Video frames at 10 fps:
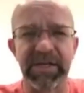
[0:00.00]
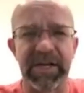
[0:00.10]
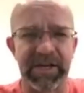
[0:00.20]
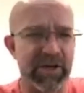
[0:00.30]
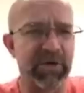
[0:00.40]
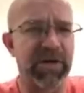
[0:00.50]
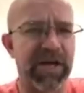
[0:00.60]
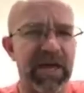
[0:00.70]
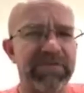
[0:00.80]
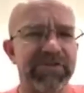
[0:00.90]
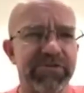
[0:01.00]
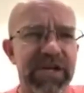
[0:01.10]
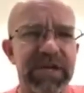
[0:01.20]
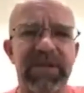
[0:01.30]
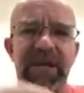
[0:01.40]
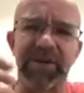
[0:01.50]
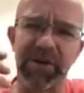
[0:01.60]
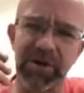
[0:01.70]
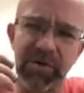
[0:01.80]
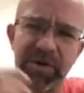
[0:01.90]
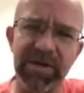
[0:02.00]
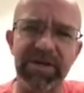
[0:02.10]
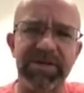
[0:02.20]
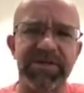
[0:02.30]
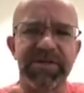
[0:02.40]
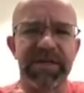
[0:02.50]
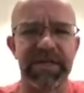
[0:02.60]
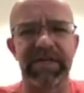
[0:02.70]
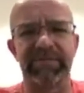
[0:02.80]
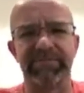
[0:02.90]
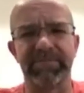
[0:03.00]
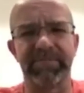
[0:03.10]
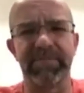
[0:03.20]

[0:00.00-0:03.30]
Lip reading: And I know when I have a dream that I know is him.